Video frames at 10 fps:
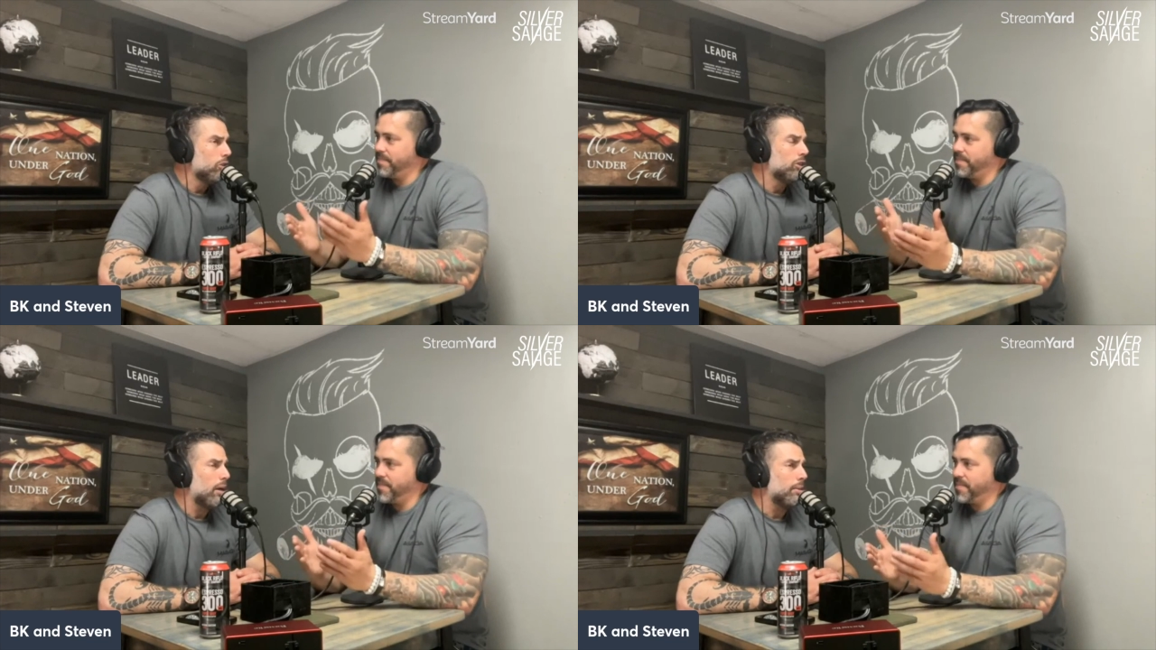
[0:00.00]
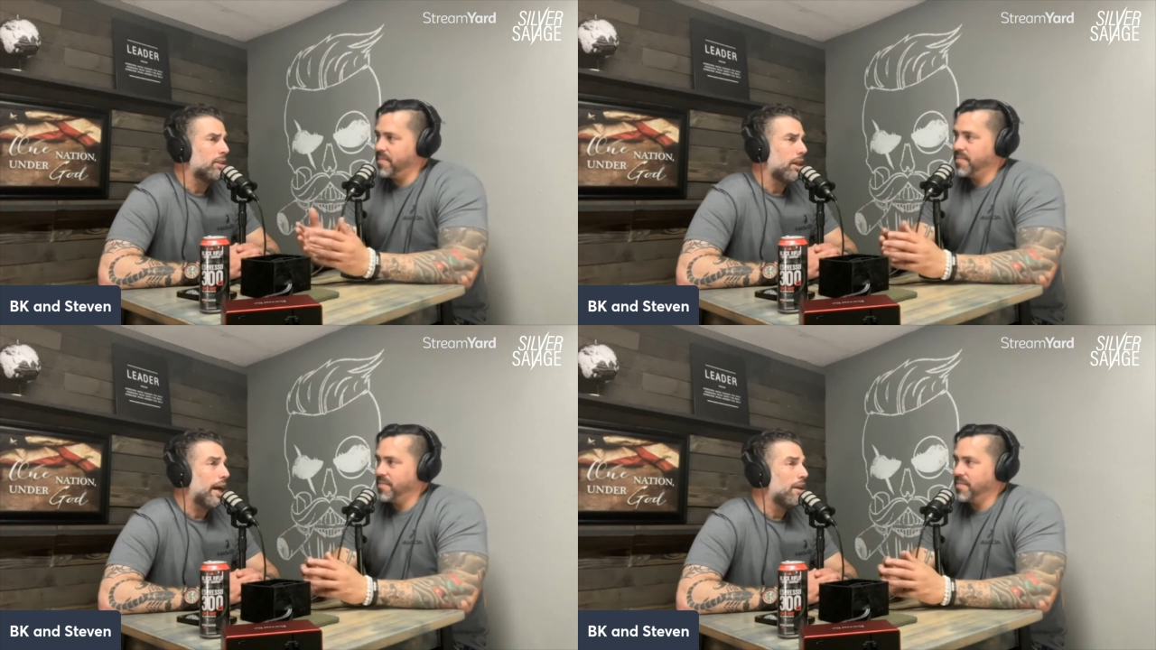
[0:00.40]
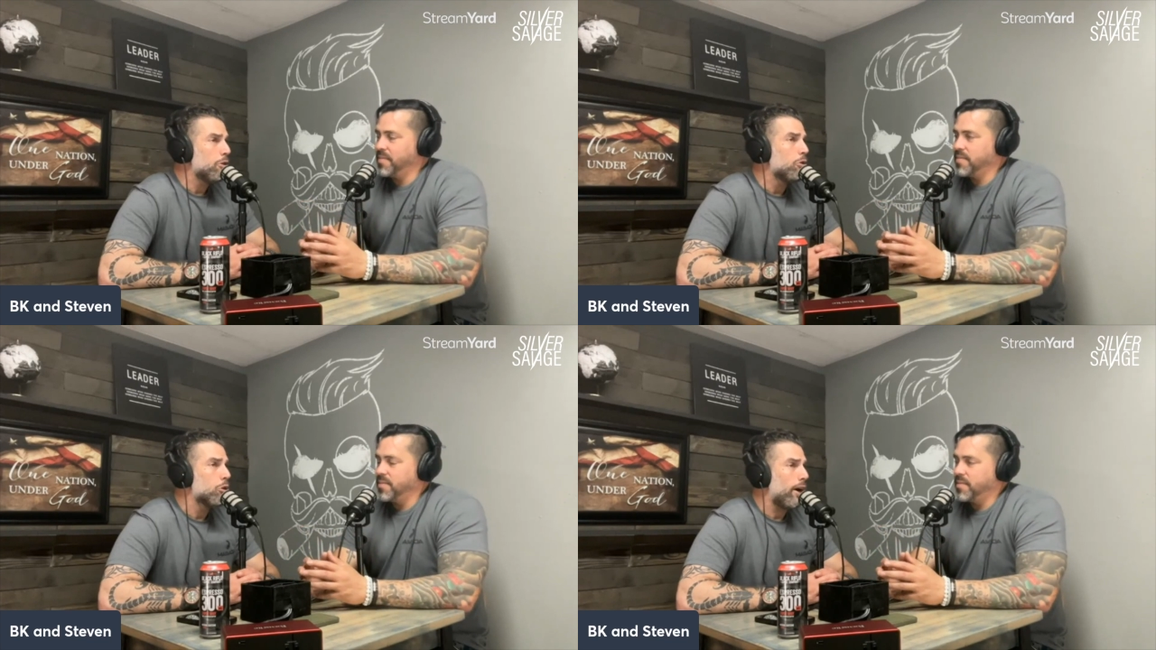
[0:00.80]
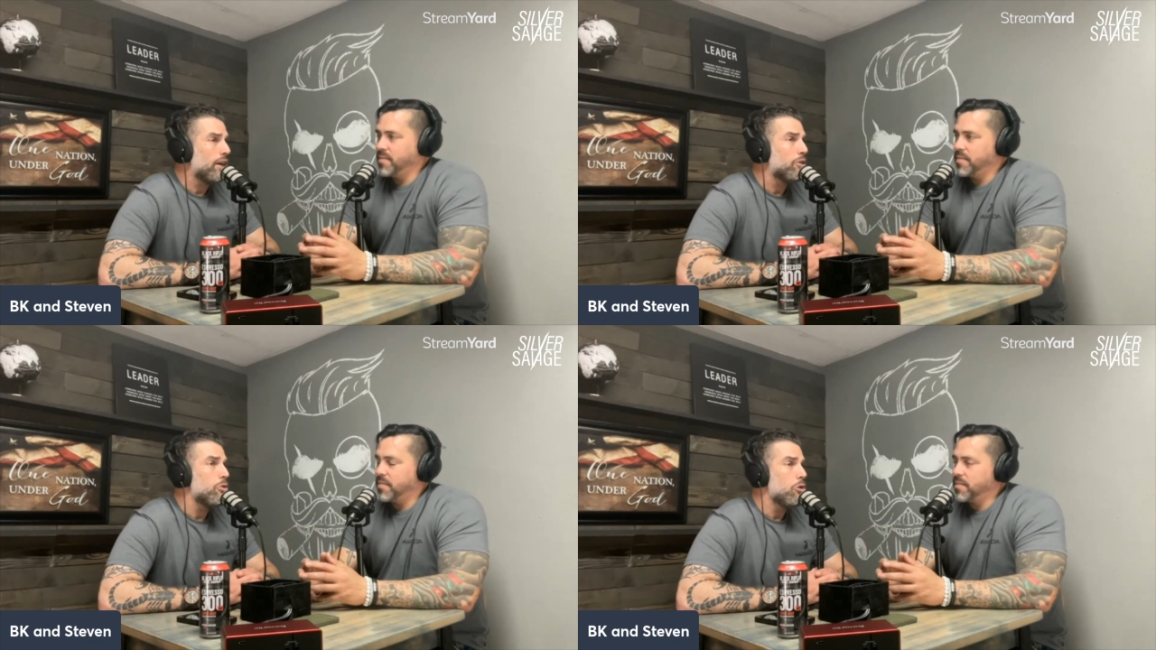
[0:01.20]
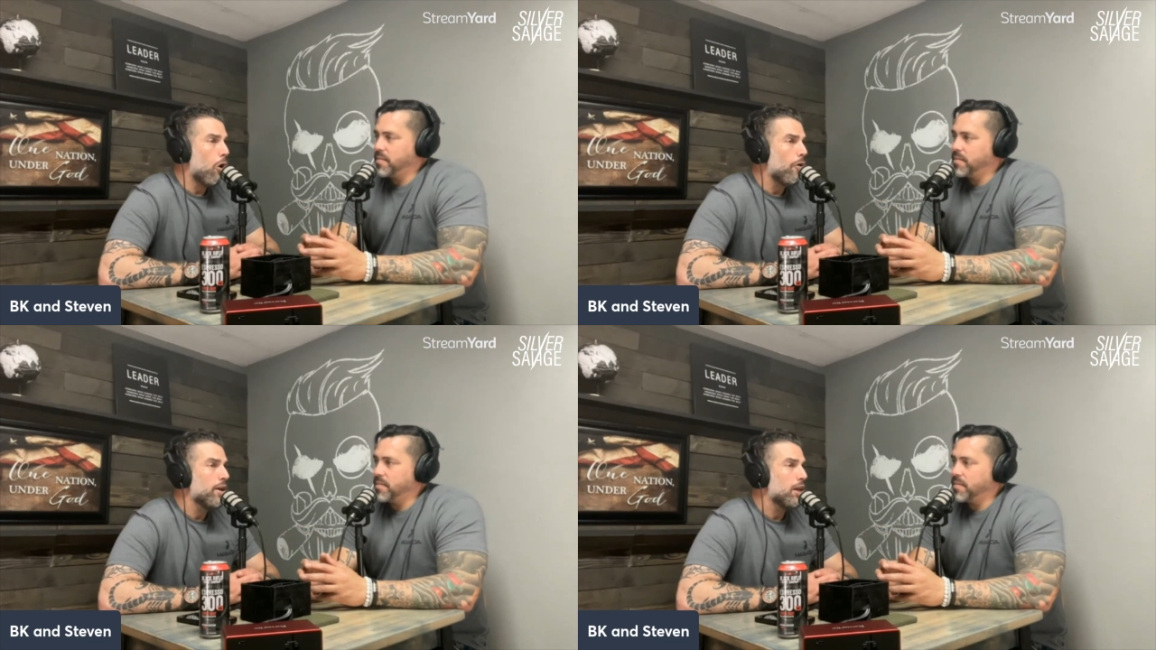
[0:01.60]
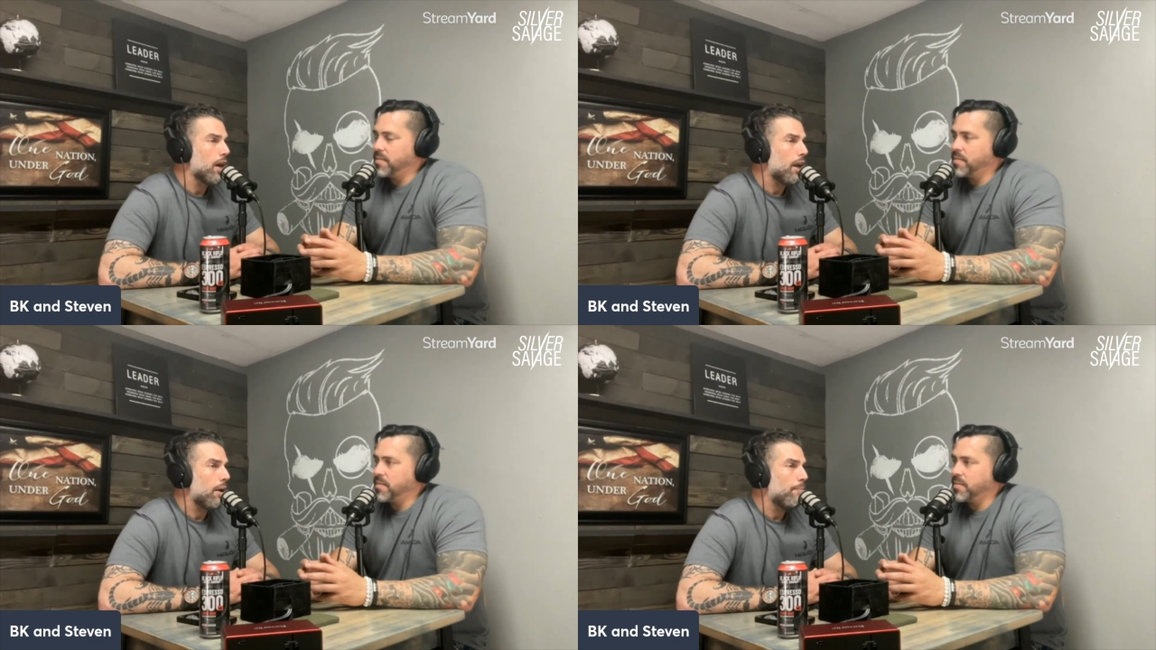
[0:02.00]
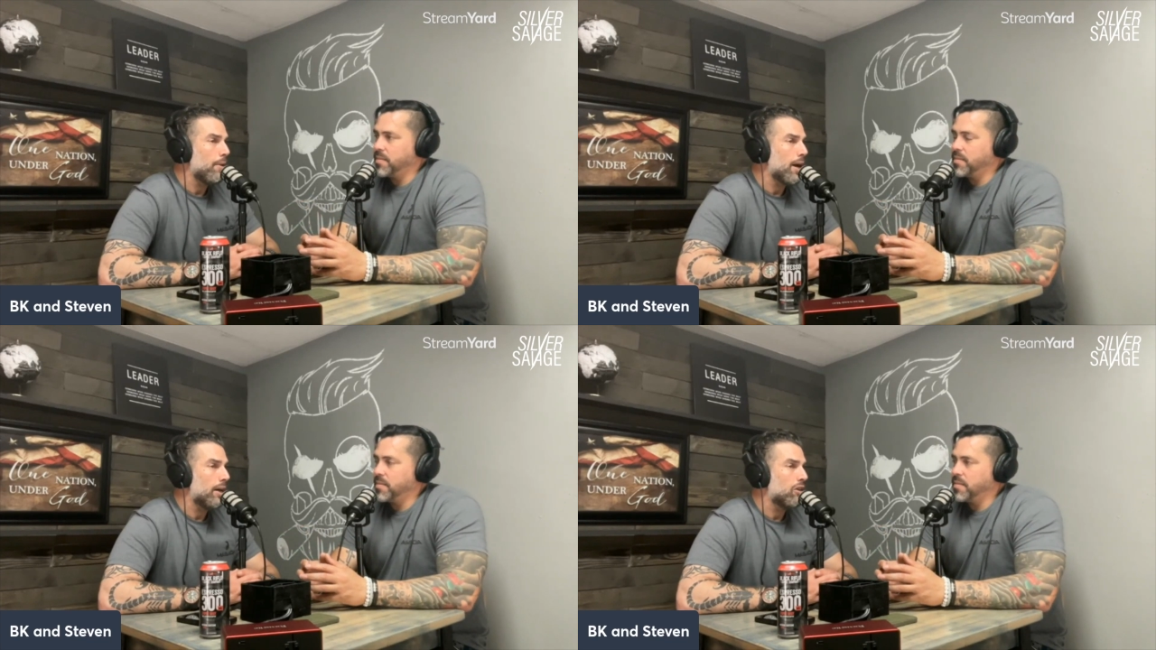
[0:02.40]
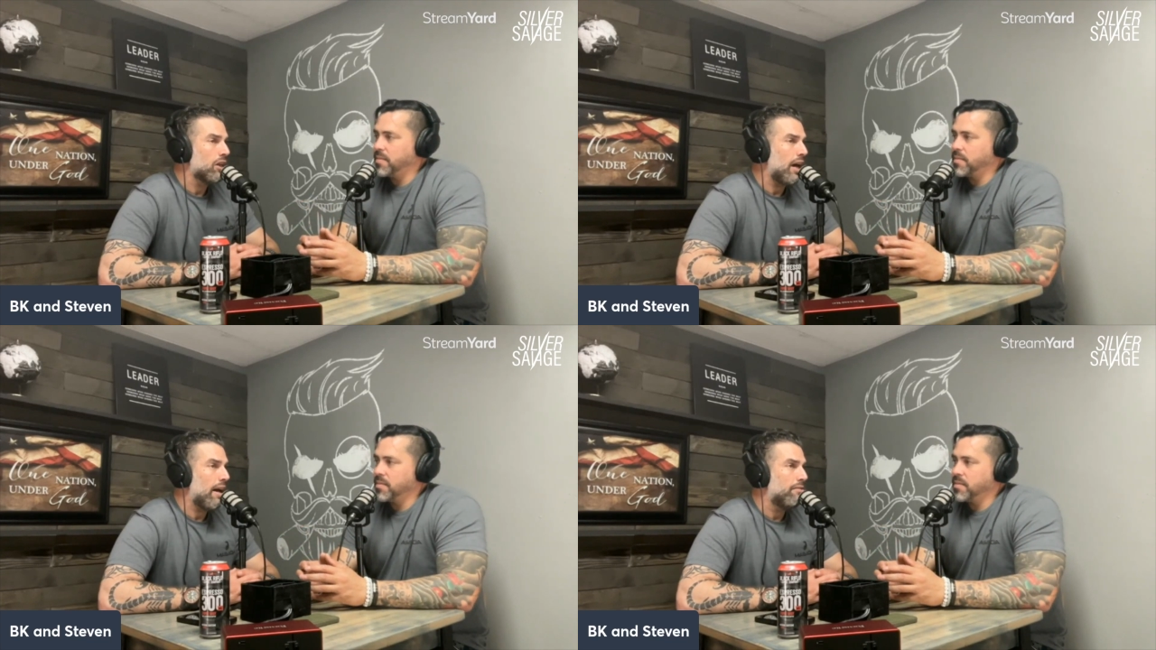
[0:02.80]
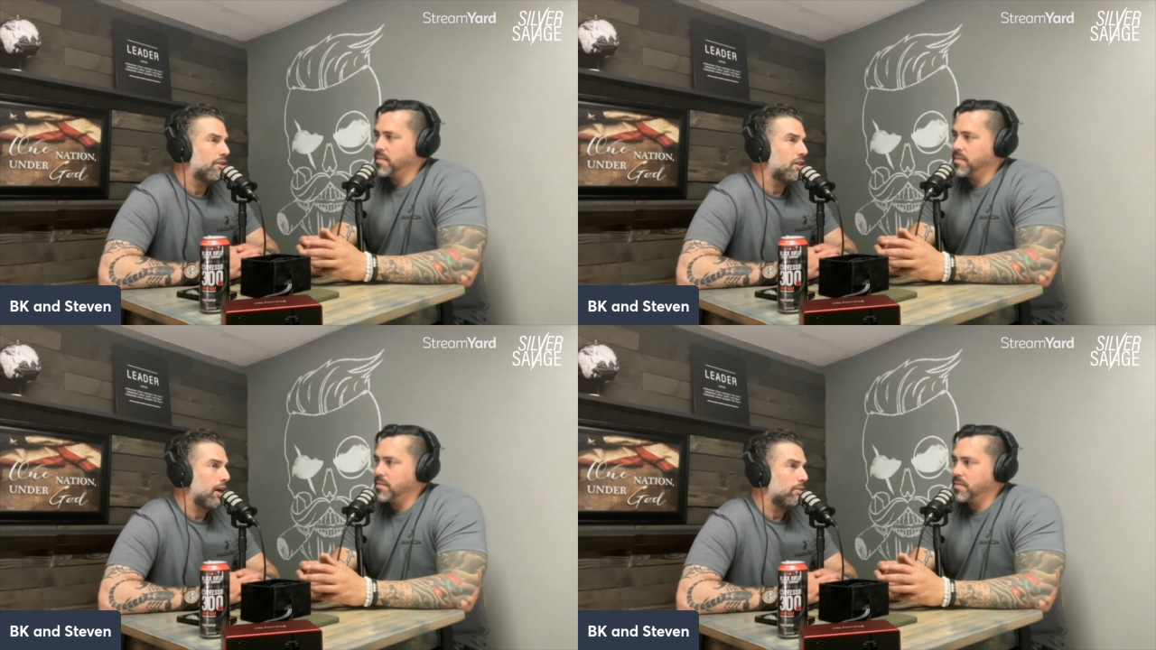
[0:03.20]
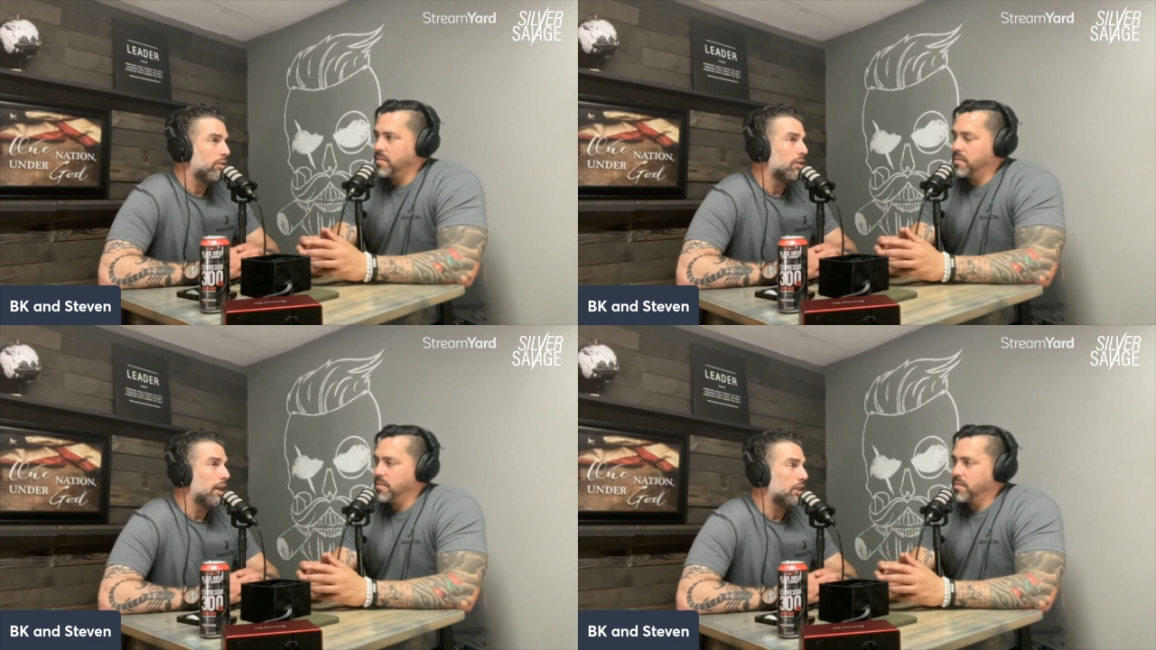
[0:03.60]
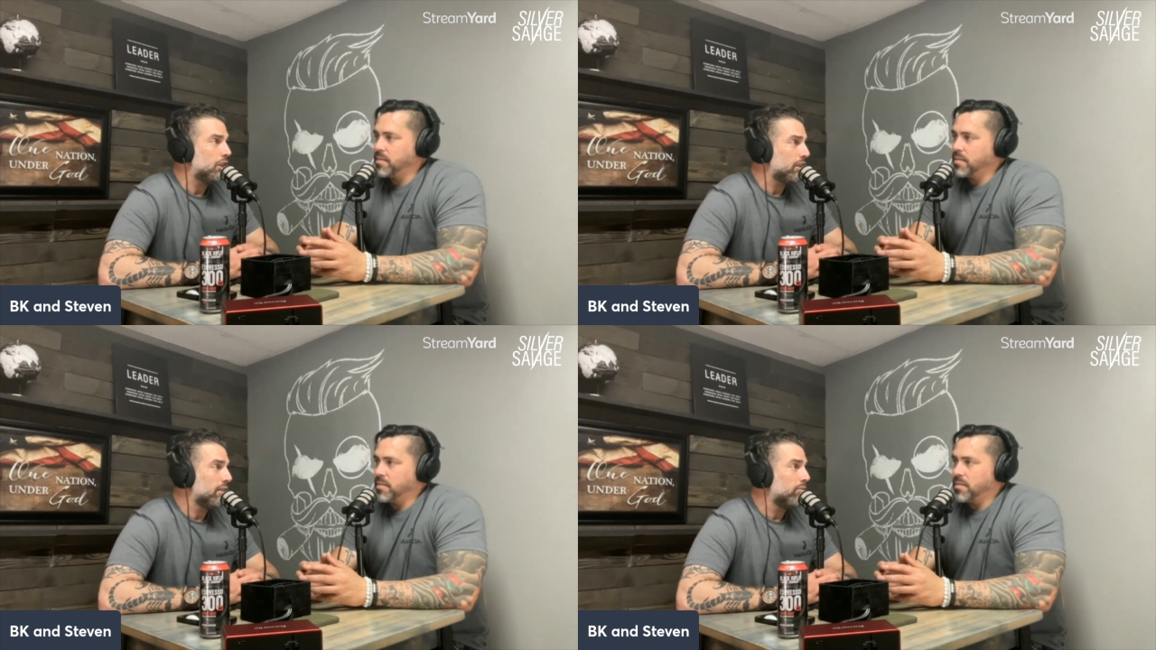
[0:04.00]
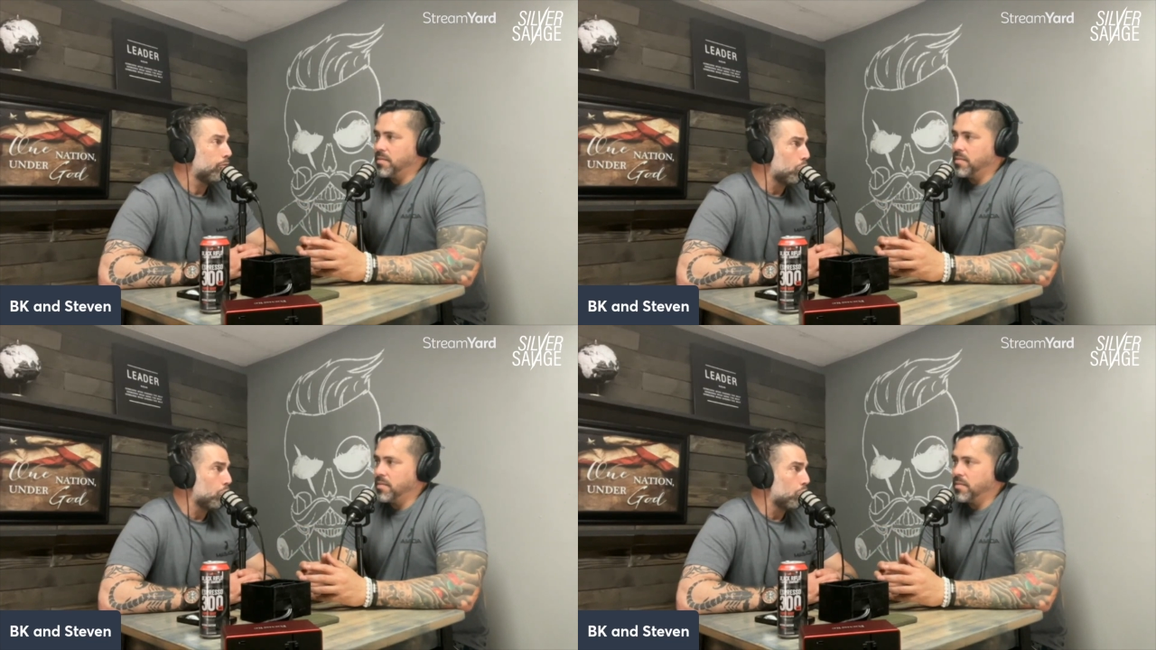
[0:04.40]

Speaker 1: to some extent i do try to knowing that i'm not gonna have the time to digest